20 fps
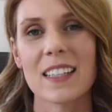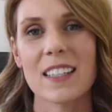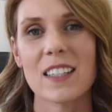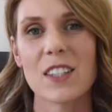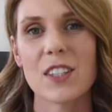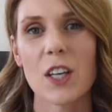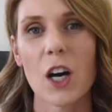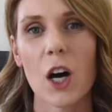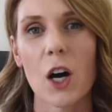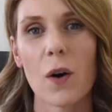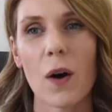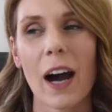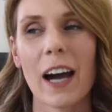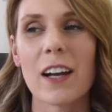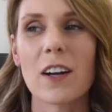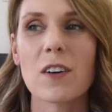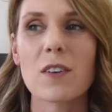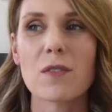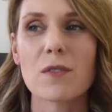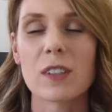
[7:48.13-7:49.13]
So I
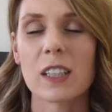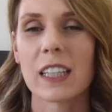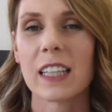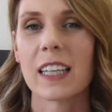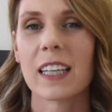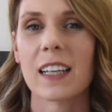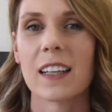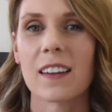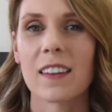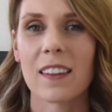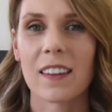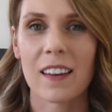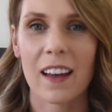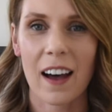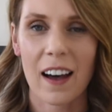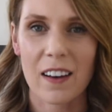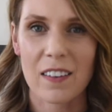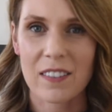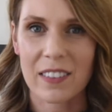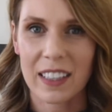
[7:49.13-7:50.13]
don't really
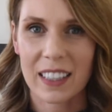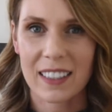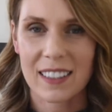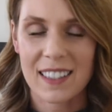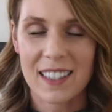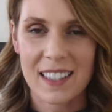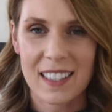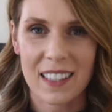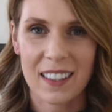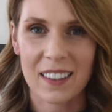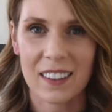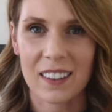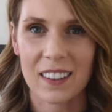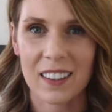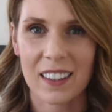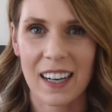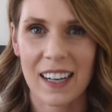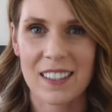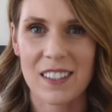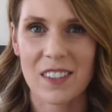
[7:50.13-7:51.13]
love concealer.
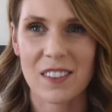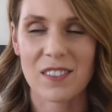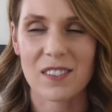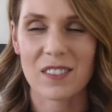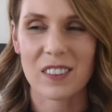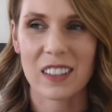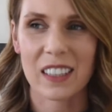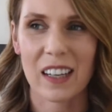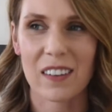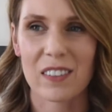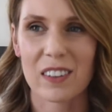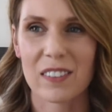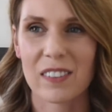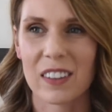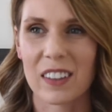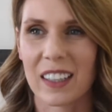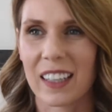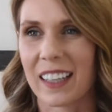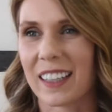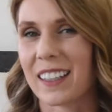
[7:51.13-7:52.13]
I don't really ever feel
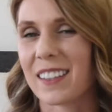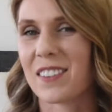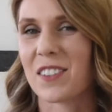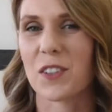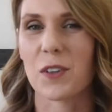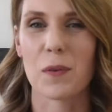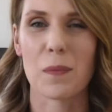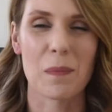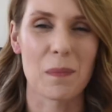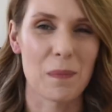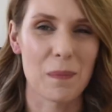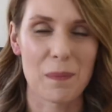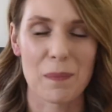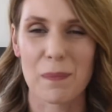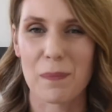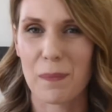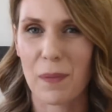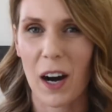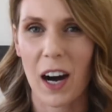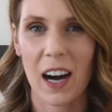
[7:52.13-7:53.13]
like I need to
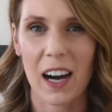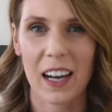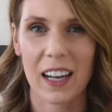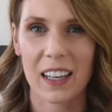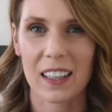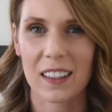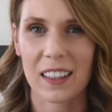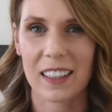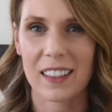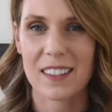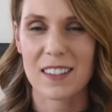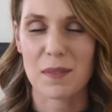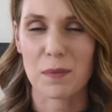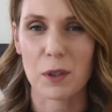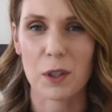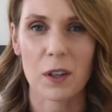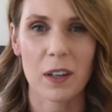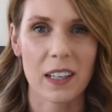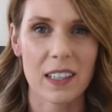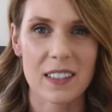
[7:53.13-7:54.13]
buy like some
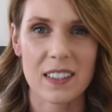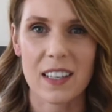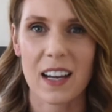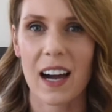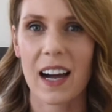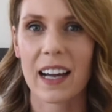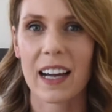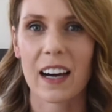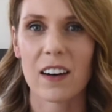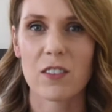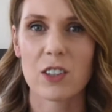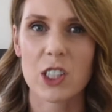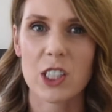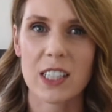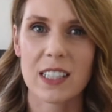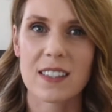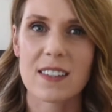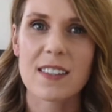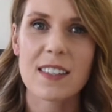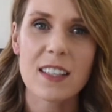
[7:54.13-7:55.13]
crazy high coverage
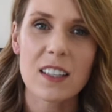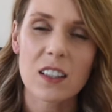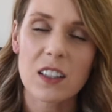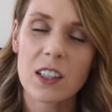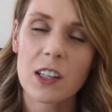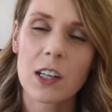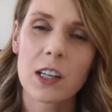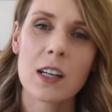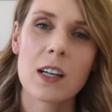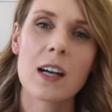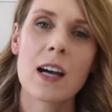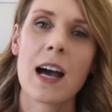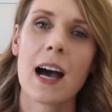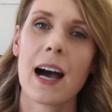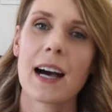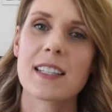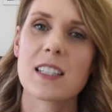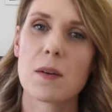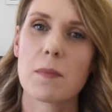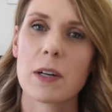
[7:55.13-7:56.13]
concealer.
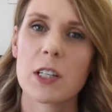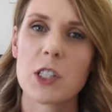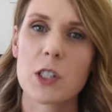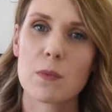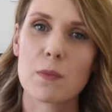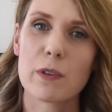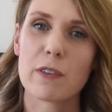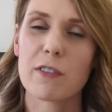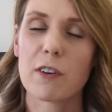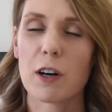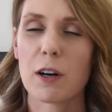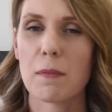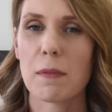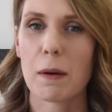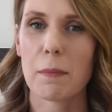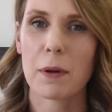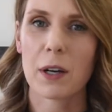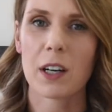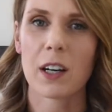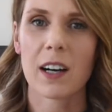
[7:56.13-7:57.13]
As I mentioned before, my
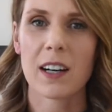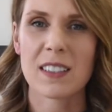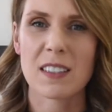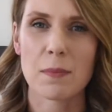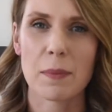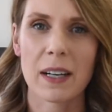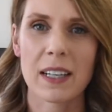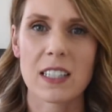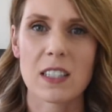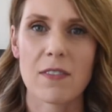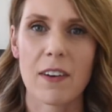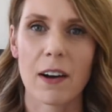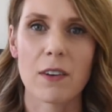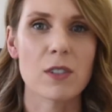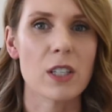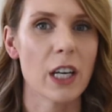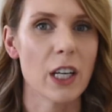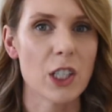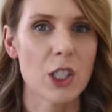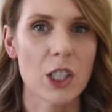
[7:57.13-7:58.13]
Pure Cosmetics
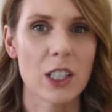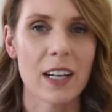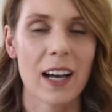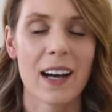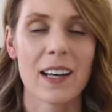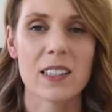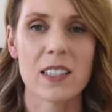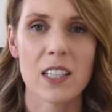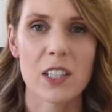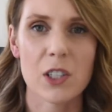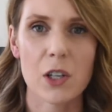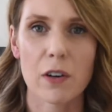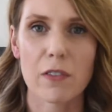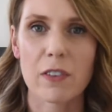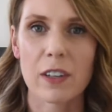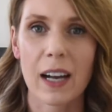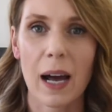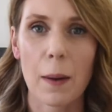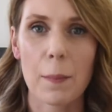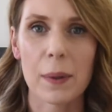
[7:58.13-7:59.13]
foundation has a doe
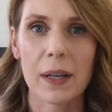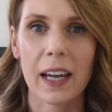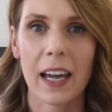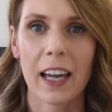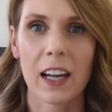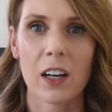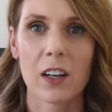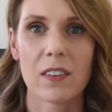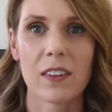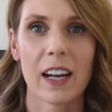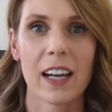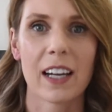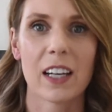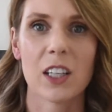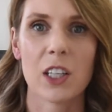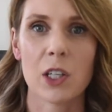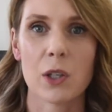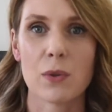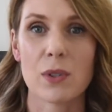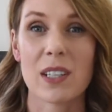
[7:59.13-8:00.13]
foot applicator that I can
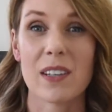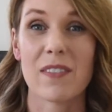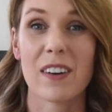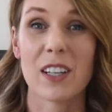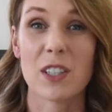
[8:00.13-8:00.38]
use if I